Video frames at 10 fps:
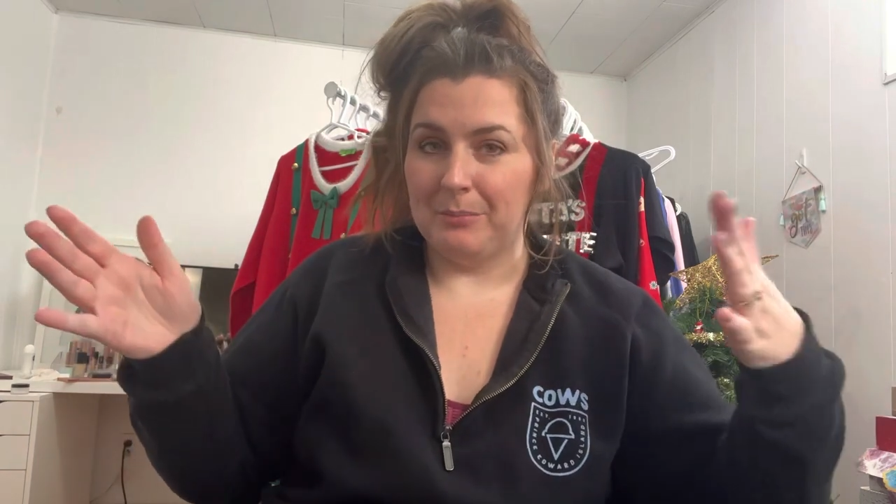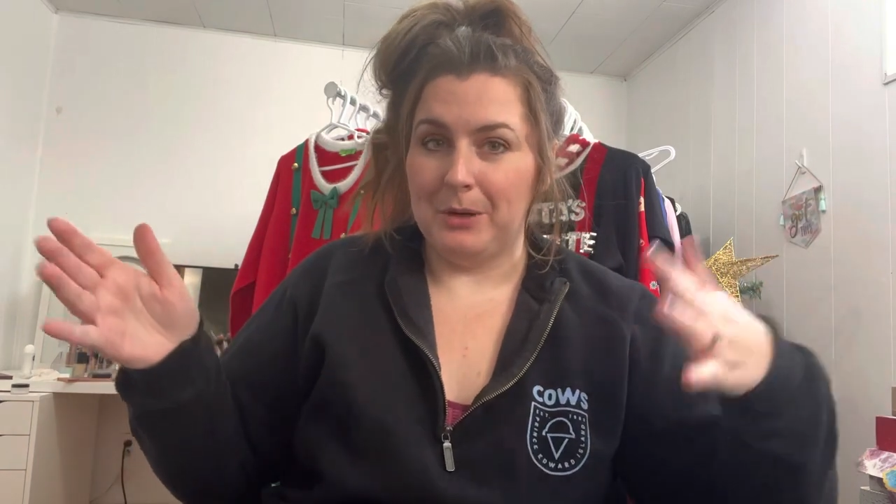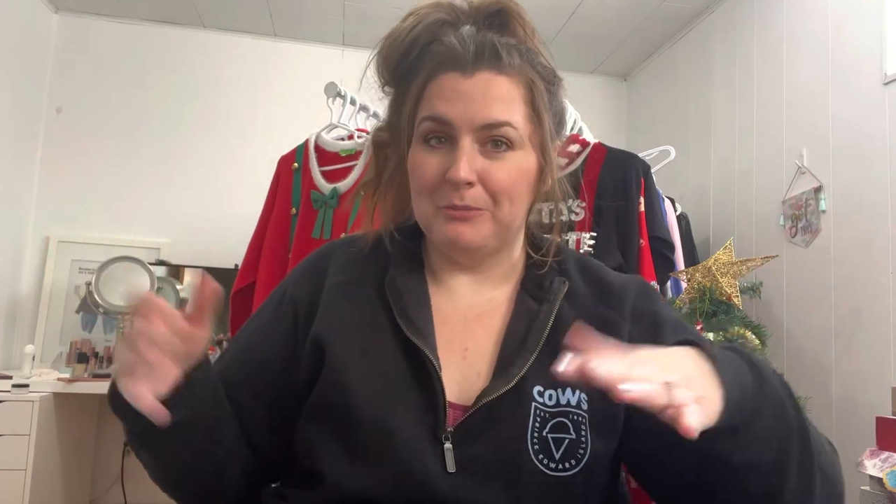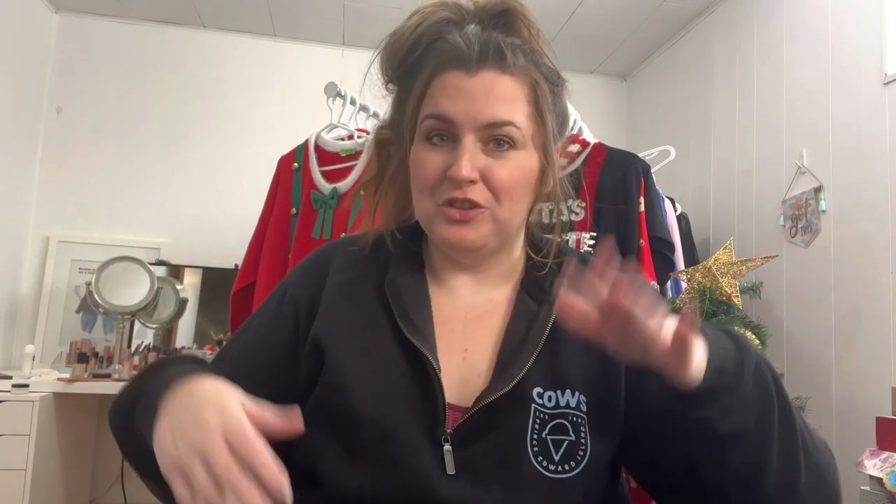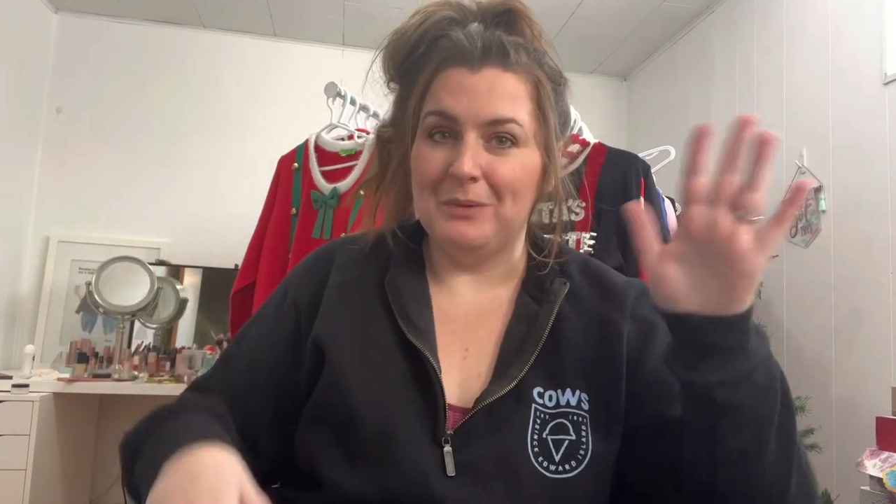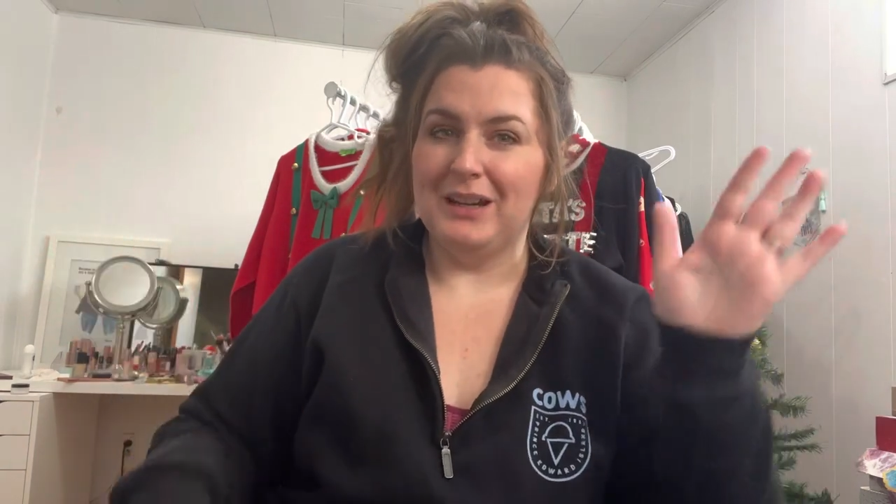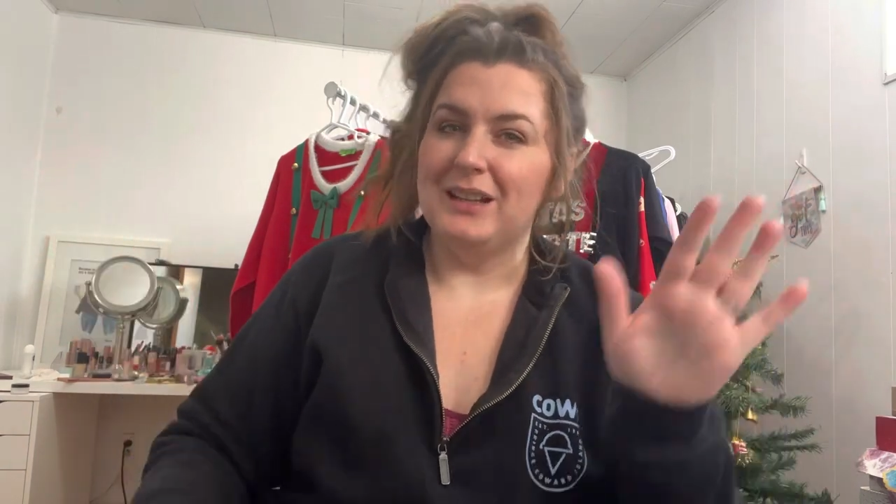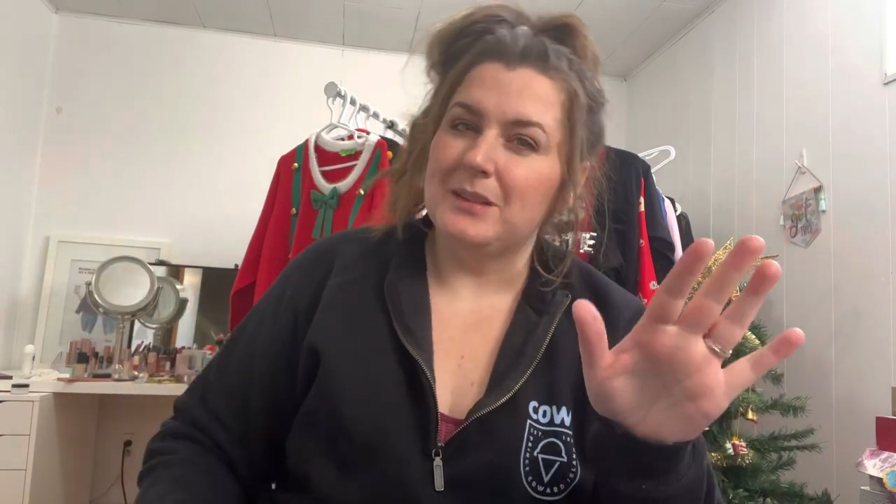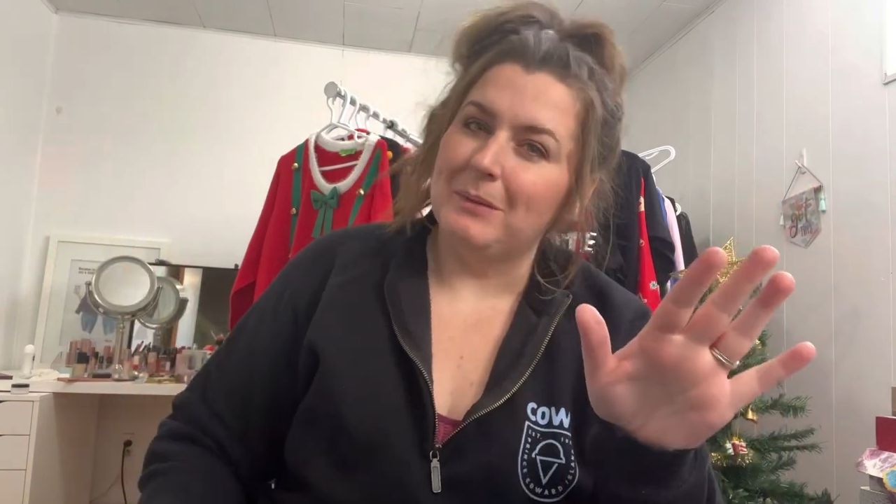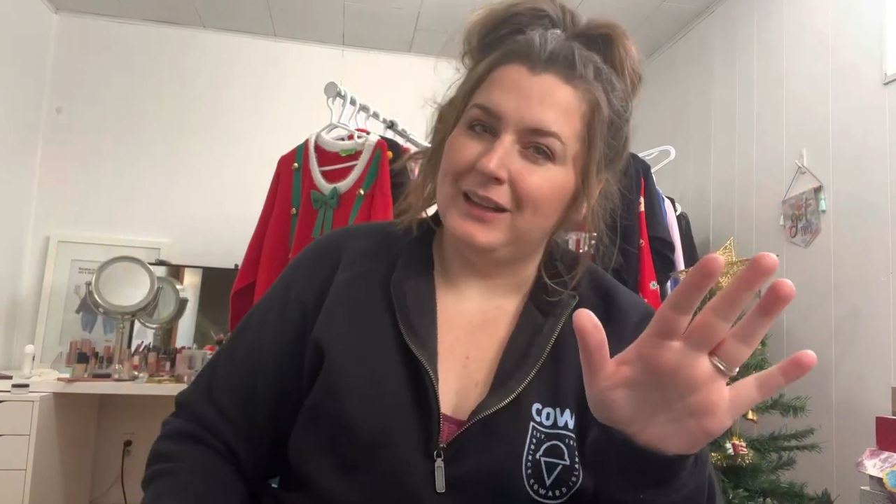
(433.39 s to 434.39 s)
I'm just making
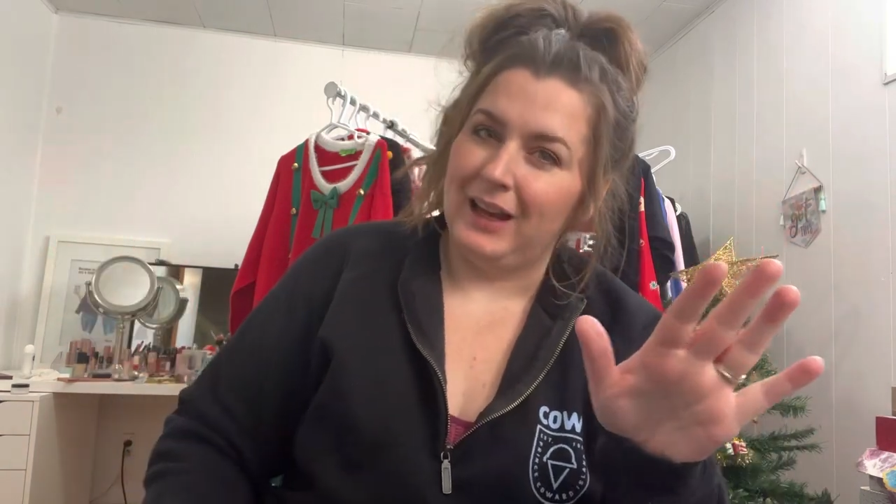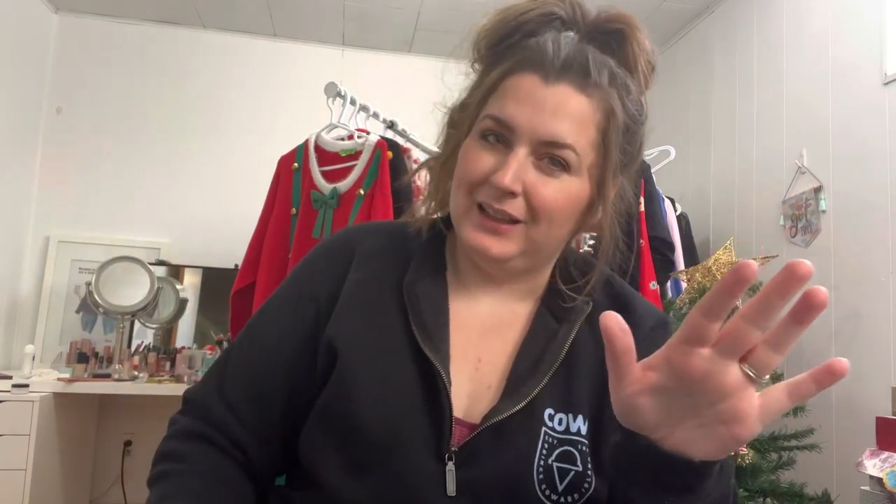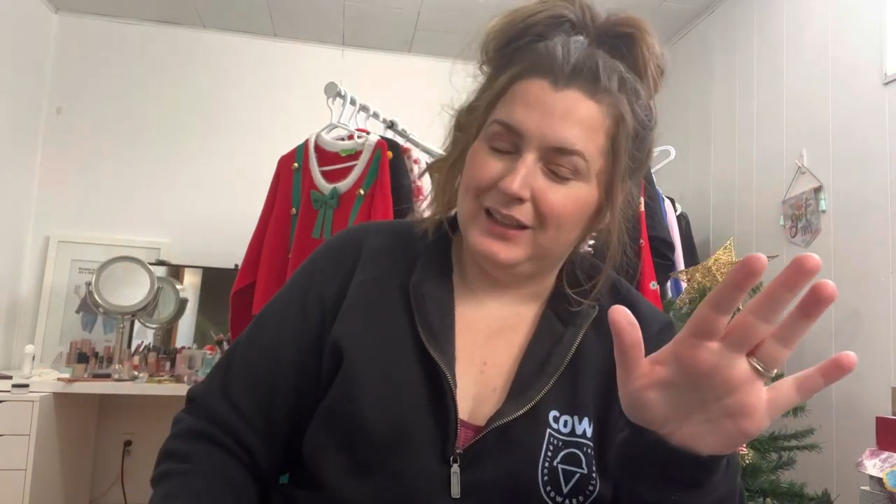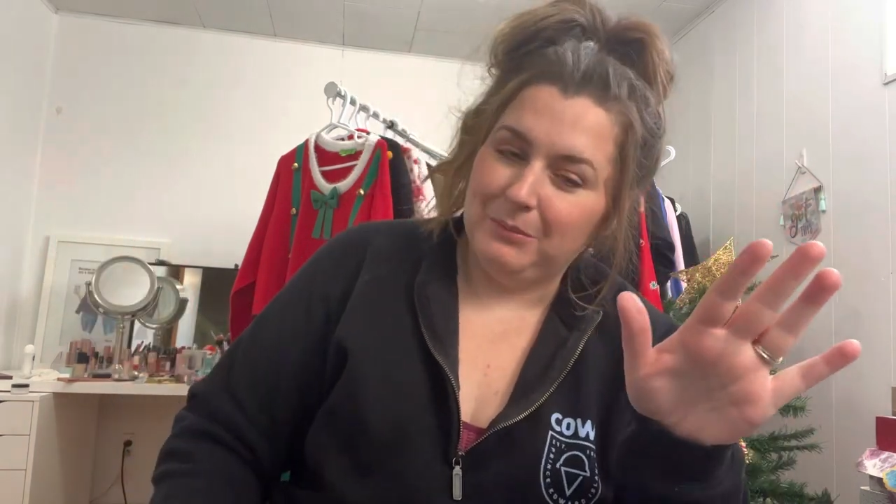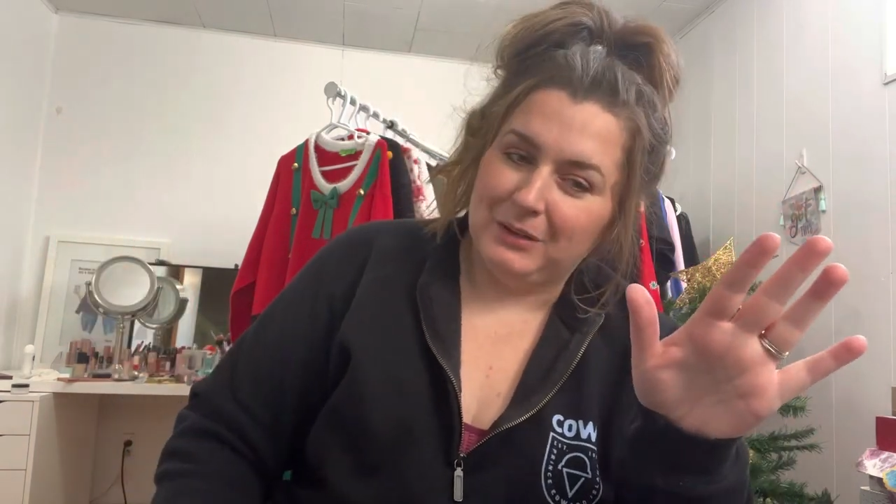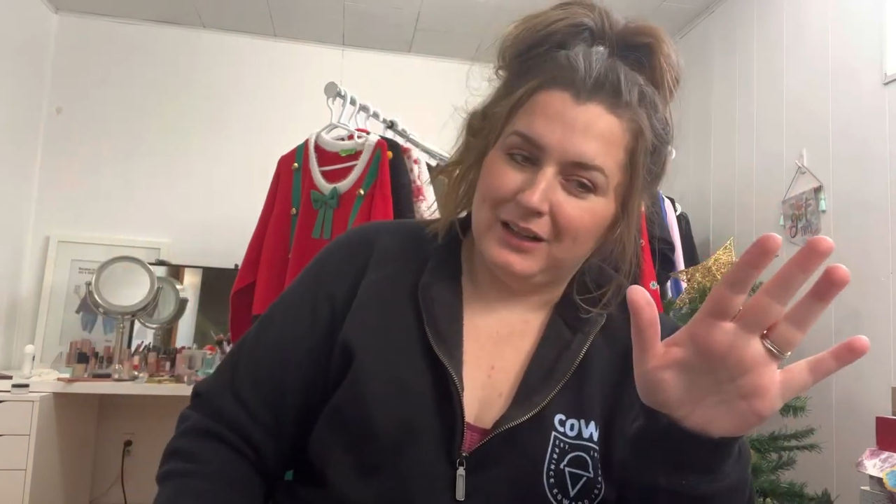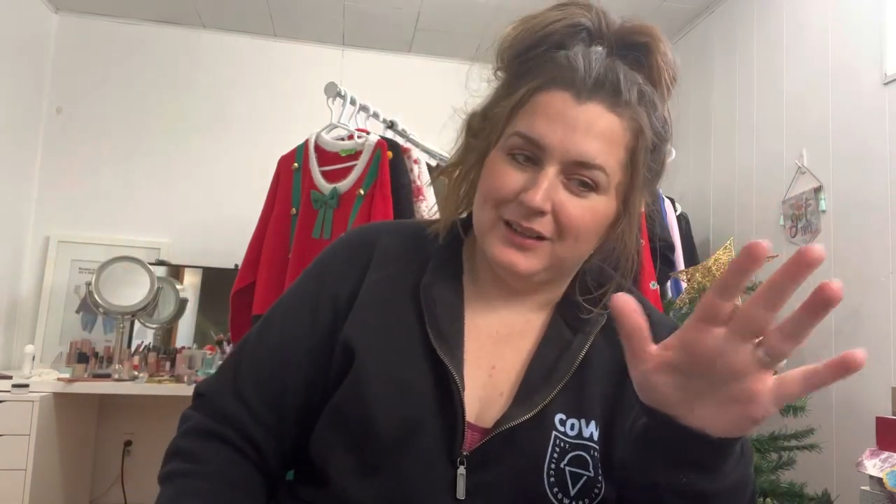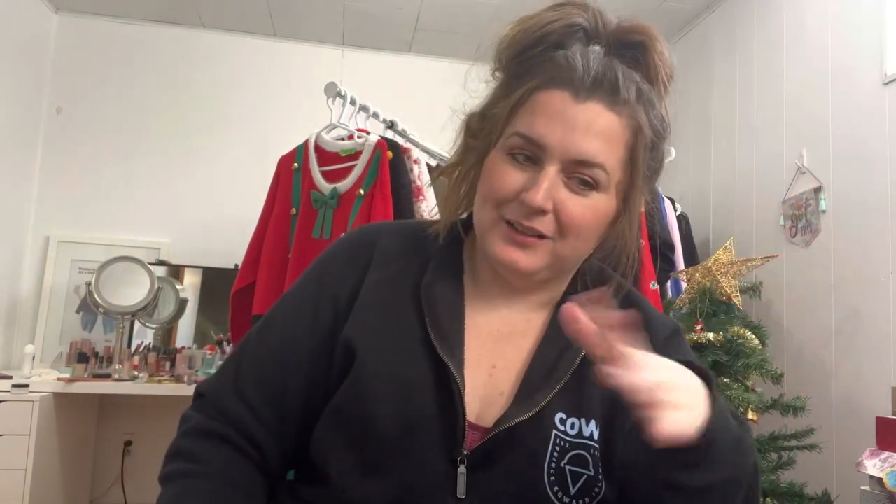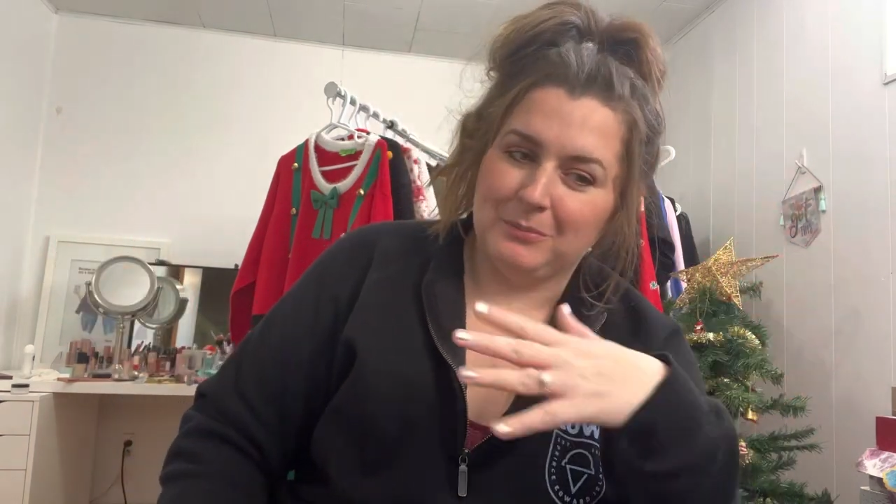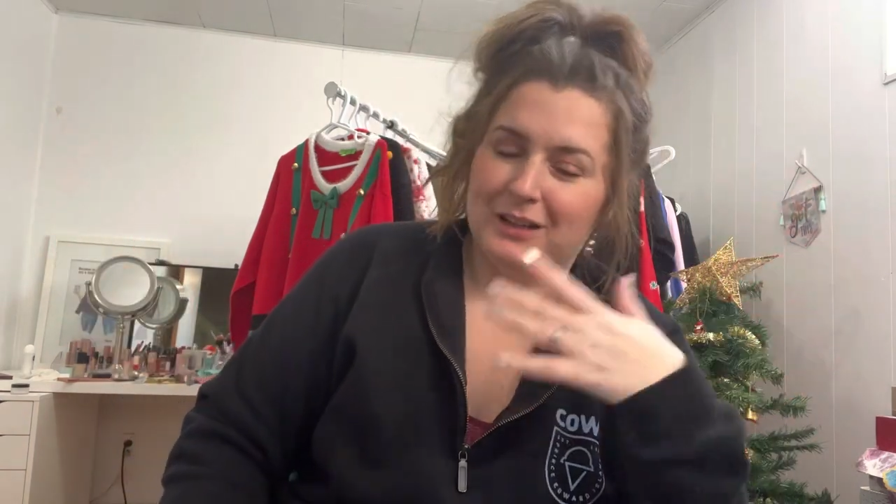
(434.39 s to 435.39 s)
spaghetti
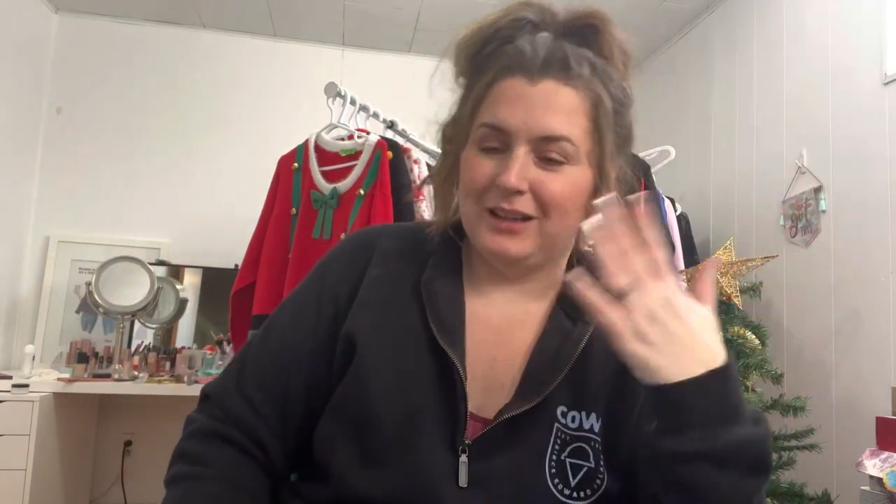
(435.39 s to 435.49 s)
because I'm like,